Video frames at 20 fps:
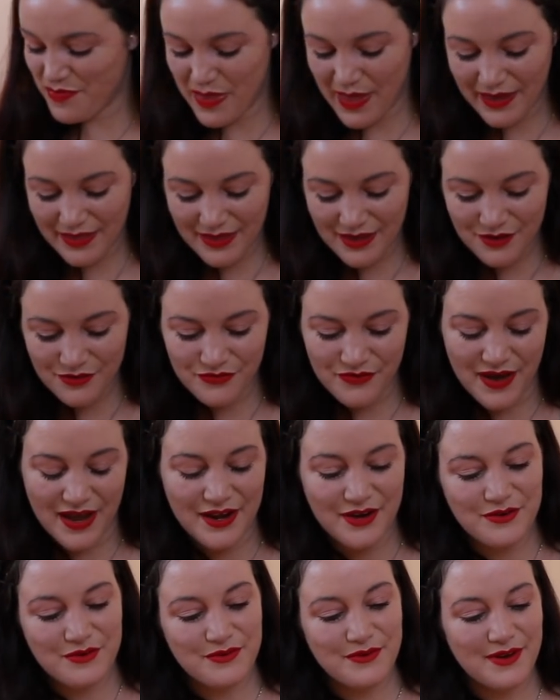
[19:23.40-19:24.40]
And the
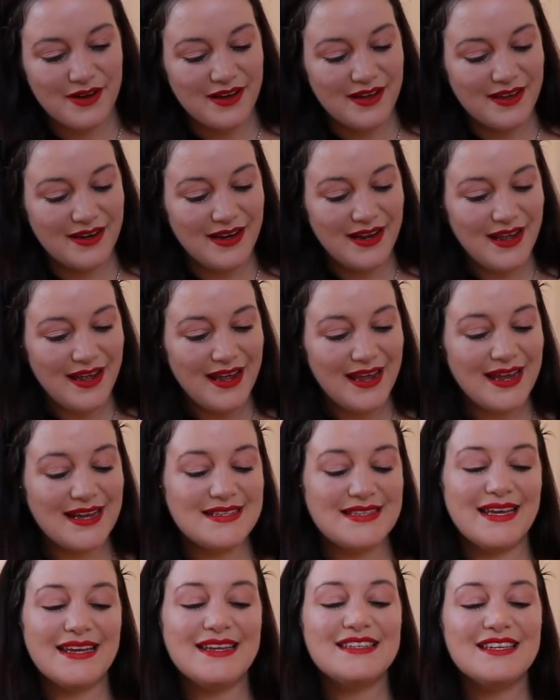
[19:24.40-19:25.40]
final one
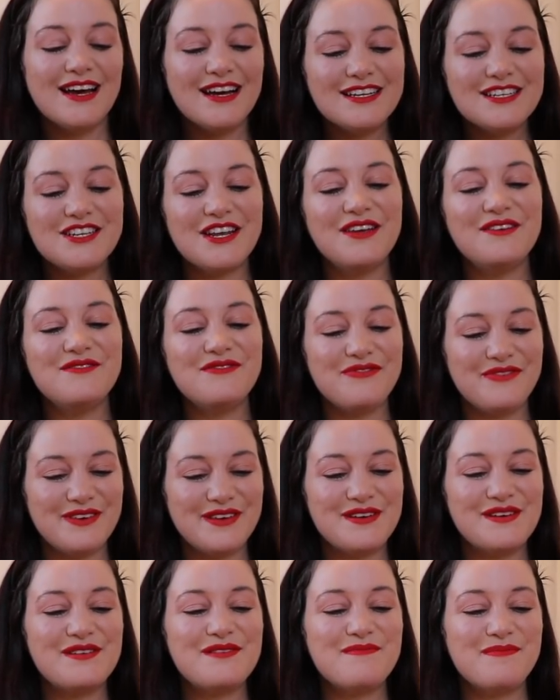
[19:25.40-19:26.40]
is a touch and
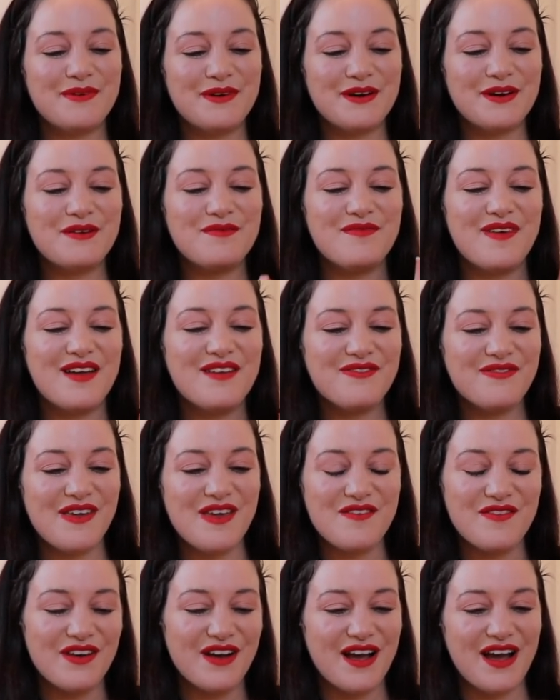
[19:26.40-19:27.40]
feel book, my
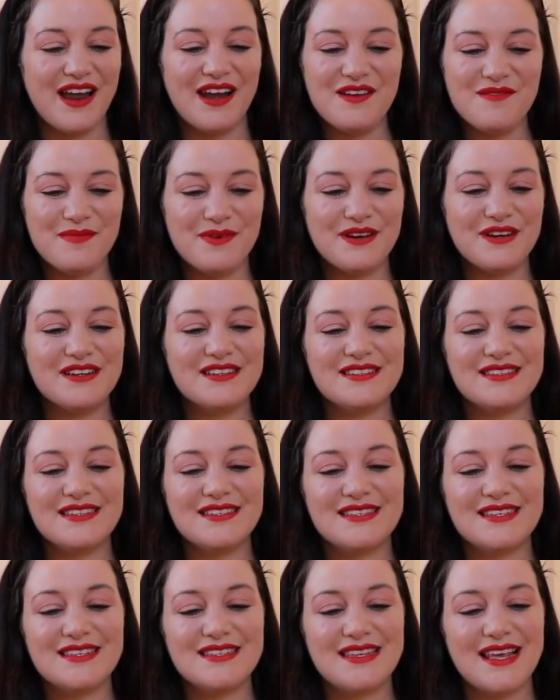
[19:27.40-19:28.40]
favorite kind of books.
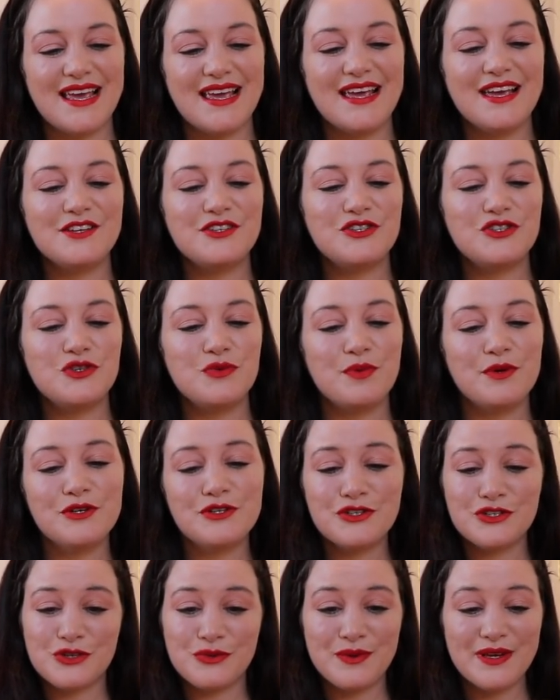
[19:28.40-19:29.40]
This is a Super
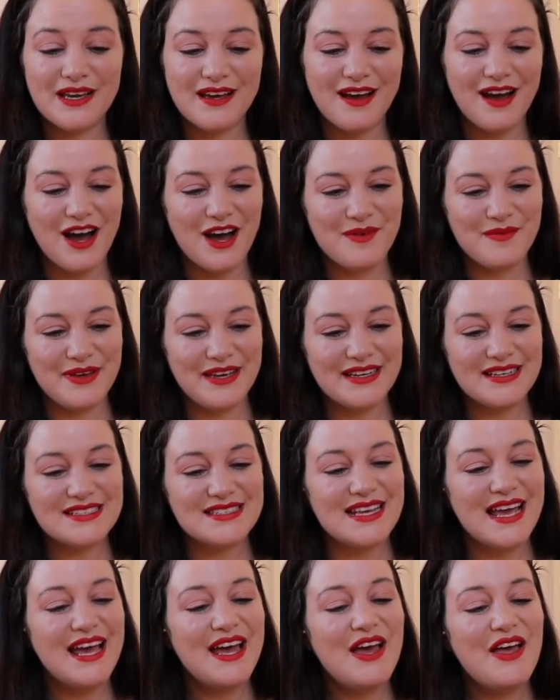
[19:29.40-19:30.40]
Squeak
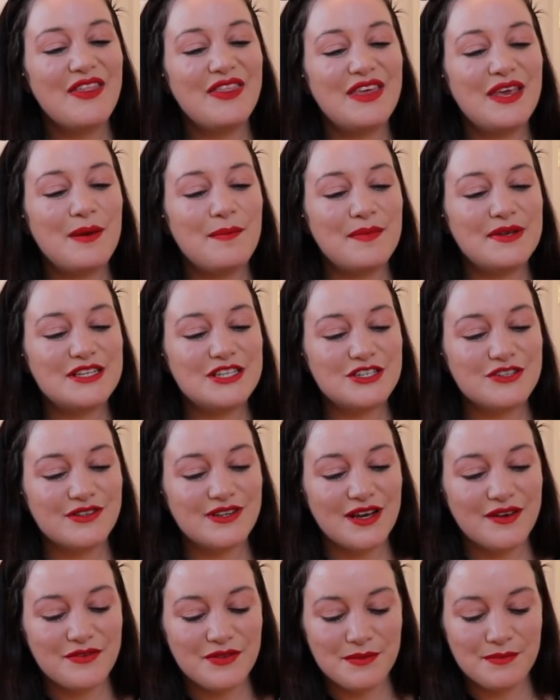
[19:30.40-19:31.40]
Comics, The
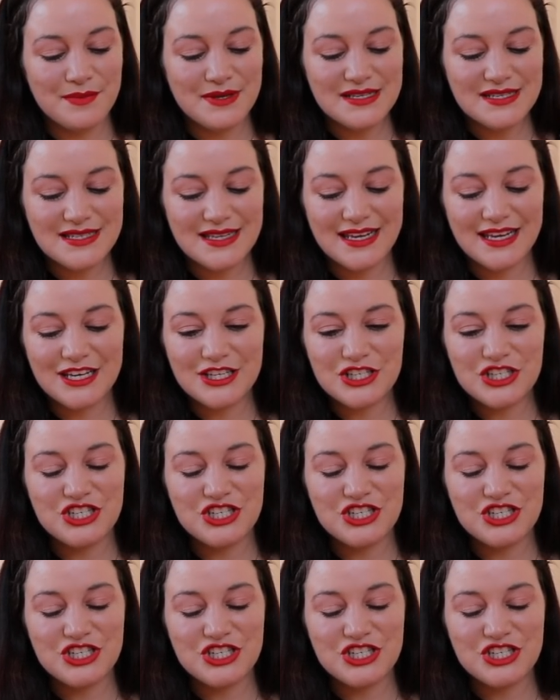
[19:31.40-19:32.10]
Mystery of the Missing